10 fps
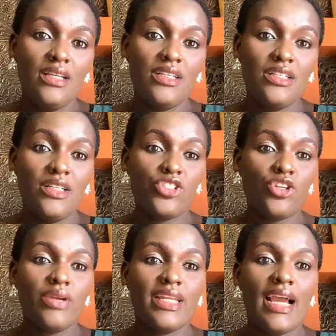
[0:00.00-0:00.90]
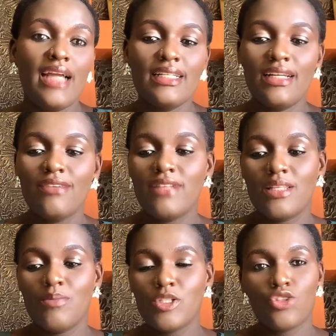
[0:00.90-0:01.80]
It's already hard enough that
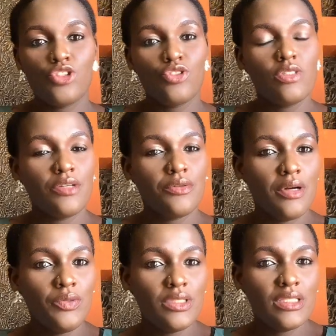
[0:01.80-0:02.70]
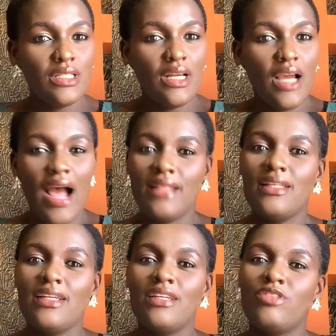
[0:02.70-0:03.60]
the person is not around, and
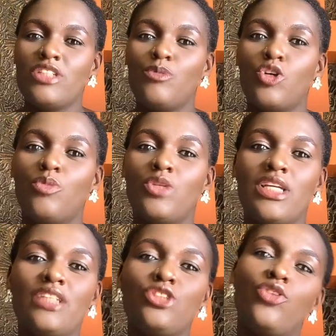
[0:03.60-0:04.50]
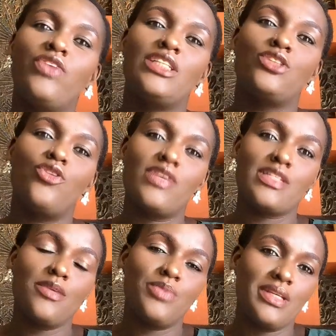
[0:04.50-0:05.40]
then every time you communicate, you're fighting over
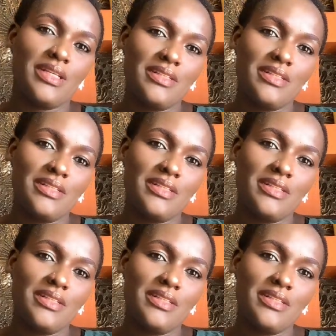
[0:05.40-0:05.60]
something.